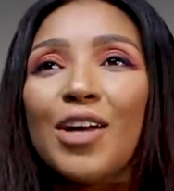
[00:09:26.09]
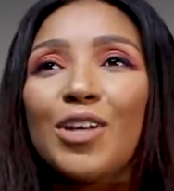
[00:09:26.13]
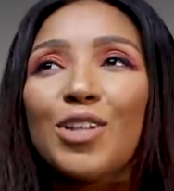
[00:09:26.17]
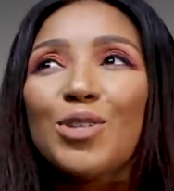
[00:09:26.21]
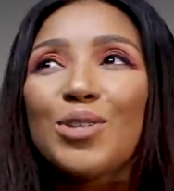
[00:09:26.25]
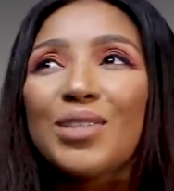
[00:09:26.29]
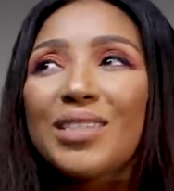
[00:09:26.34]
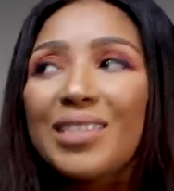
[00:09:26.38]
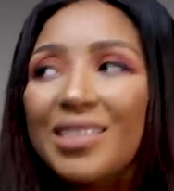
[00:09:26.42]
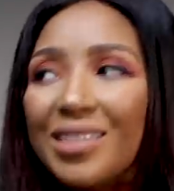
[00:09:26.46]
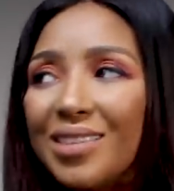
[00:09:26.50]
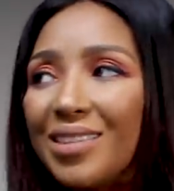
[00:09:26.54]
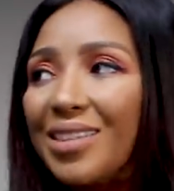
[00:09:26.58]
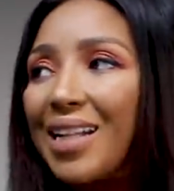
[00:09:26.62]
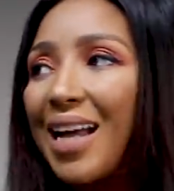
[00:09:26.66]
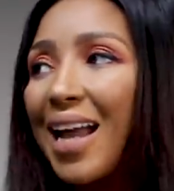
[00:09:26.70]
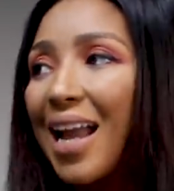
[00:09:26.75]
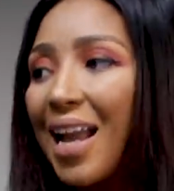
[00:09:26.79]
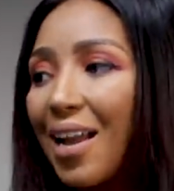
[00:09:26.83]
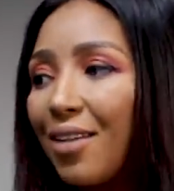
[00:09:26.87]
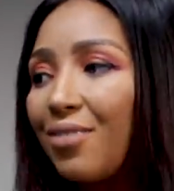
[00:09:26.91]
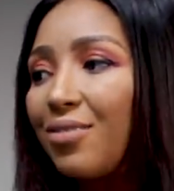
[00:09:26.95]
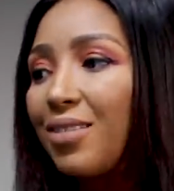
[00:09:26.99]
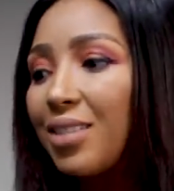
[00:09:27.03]
you still
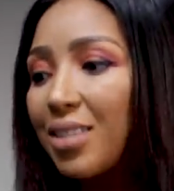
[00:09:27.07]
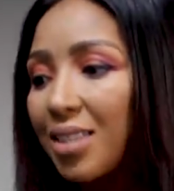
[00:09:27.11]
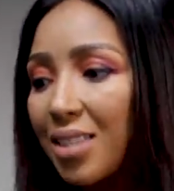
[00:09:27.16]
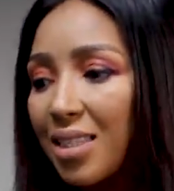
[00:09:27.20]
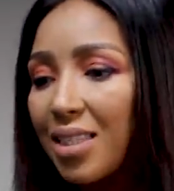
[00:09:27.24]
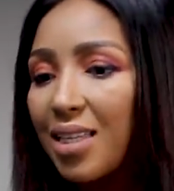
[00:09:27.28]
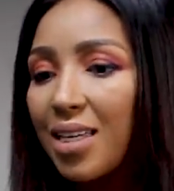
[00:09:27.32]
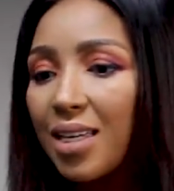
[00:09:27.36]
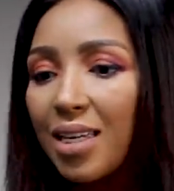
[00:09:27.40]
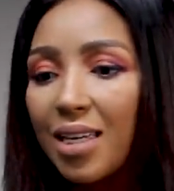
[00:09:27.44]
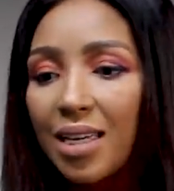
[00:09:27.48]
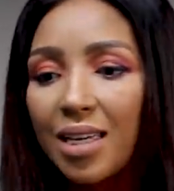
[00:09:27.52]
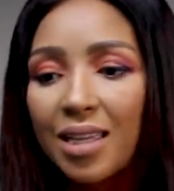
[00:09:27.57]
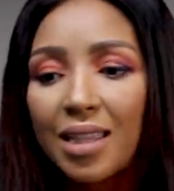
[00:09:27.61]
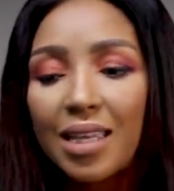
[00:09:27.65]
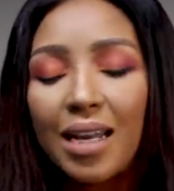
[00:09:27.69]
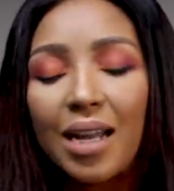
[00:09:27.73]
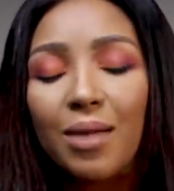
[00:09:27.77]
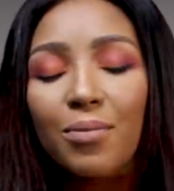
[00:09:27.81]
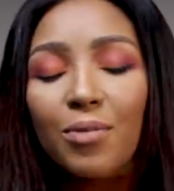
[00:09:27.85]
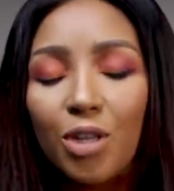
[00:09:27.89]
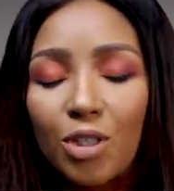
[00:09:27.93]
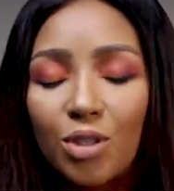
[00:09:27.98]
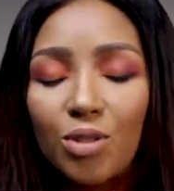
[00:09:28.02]
have this thinking that
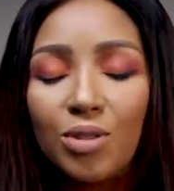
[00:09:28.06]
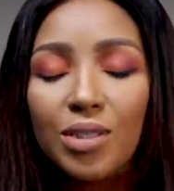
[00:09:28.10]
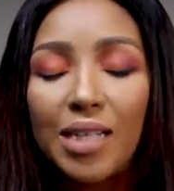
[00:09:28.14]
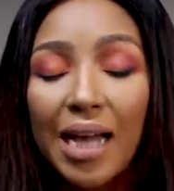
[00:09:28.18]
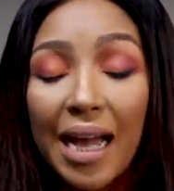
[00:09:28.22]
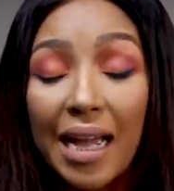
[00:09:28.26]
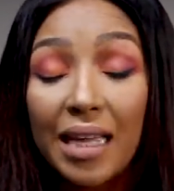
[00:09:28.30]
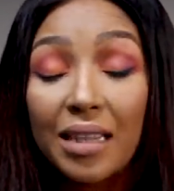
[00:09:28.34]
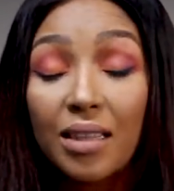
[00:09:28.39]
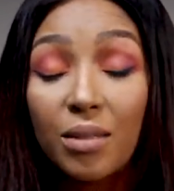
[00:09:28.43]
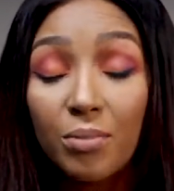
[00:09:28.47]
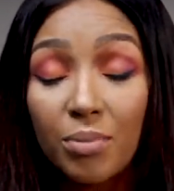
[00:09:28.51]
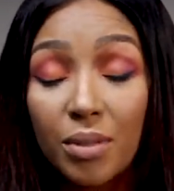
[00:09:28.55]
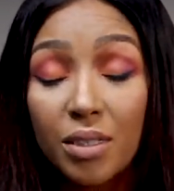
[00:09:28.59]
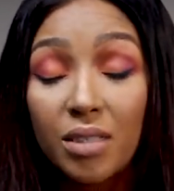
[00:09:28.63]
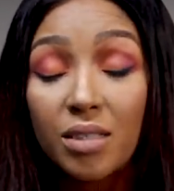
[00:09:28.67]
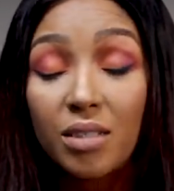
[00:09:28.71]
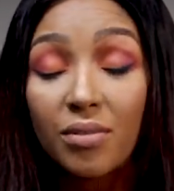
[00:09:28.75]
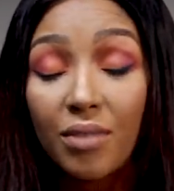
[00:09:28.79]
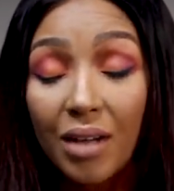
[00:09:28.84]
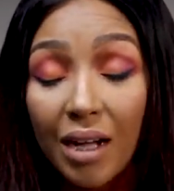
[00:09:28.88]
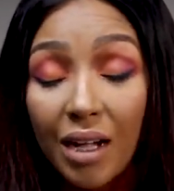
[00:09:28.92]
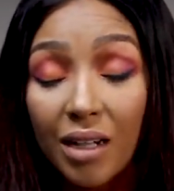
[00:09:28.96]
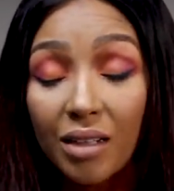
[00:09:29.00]
I'm going to die in the
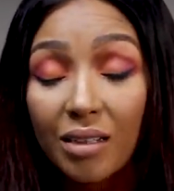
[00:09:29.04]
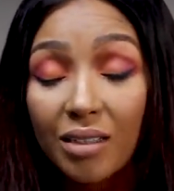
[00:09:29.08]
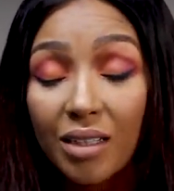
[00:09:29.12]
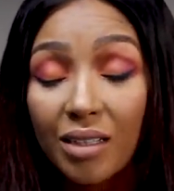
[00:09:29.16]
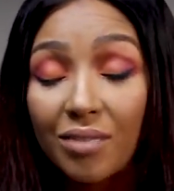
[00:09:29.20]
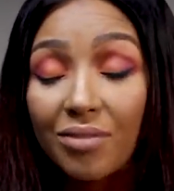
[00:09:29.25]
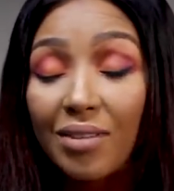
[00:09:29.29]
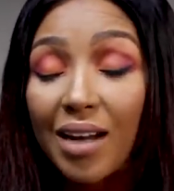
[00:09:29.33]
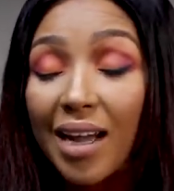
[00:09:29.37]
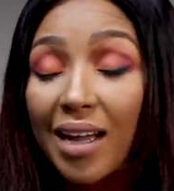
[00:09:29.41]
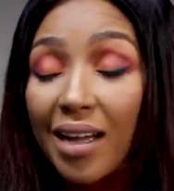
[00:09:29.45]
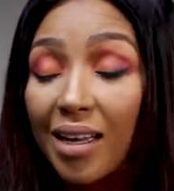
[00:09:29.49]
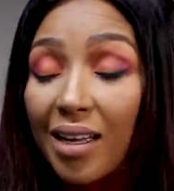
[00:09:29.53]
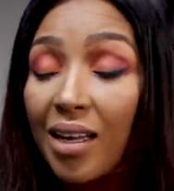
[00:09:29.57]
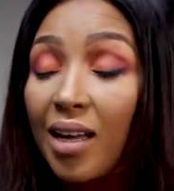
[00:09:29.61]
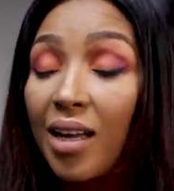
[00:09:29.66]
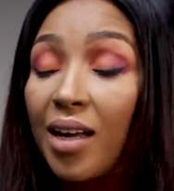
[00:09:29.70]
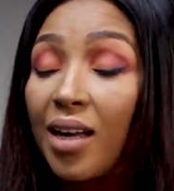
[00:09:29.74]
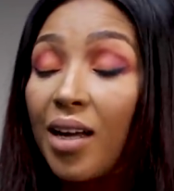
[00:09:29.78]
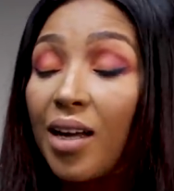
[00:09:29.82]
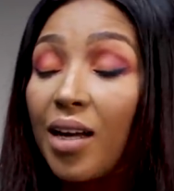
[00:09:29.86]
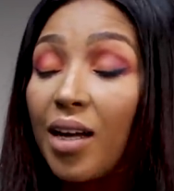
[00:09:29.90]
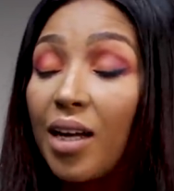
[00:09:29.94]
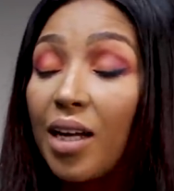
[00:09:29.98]
pits of hell if I
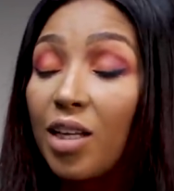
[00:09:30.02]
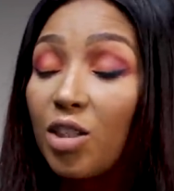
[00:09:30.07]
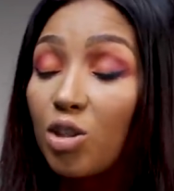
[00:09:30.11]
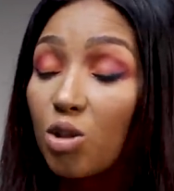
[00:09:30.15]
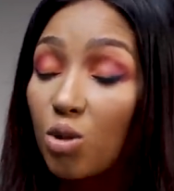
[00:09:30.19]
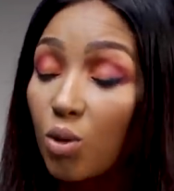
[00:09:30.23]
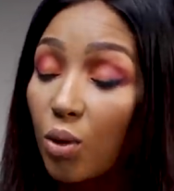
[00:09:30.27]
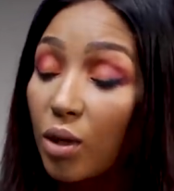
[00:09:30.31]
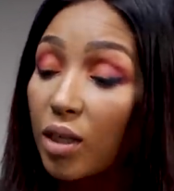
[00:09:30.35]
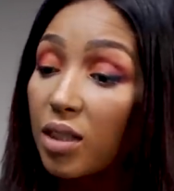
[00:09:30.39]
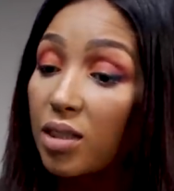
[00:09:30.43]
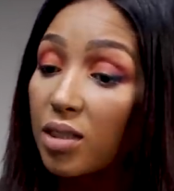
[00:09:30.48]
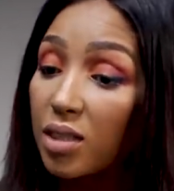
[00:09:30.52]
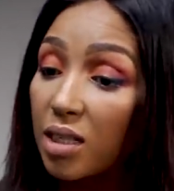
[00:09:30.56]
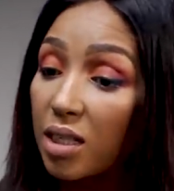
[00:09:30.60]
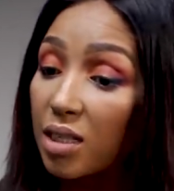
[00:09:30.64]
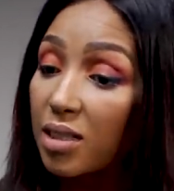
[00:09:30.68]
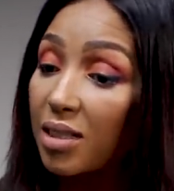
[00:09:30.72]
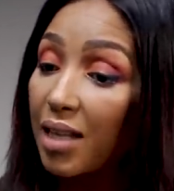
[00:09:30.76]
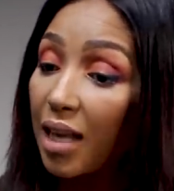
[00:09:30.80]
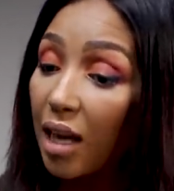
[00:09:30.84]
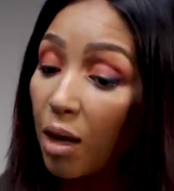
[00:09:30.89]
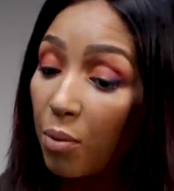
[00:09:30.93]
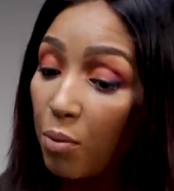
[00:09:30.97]
enjoy
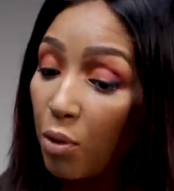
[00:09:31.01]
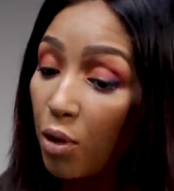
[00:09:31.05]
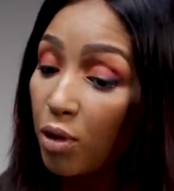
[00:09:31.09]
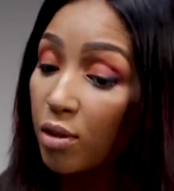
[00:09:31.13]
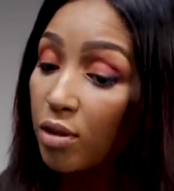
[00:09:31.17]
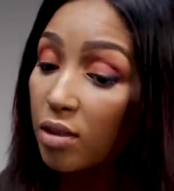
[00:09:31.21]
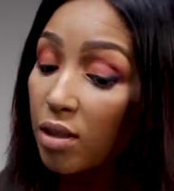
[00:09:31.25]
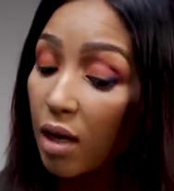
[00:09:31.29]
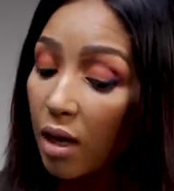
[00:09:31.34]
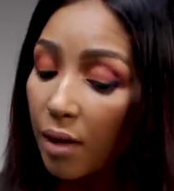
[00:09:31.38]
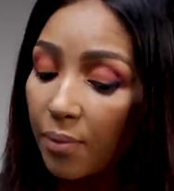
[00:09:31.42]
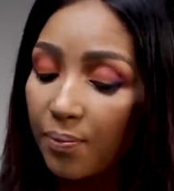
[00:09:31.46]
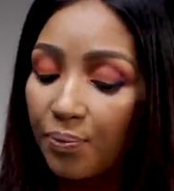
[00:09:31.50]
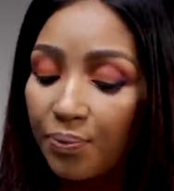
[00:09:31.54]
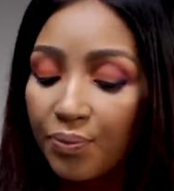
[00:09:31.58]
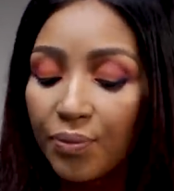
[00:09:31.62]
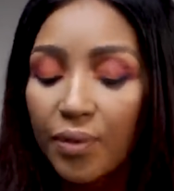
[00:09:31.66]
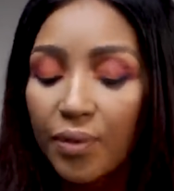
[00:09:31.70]
sex like a porn star.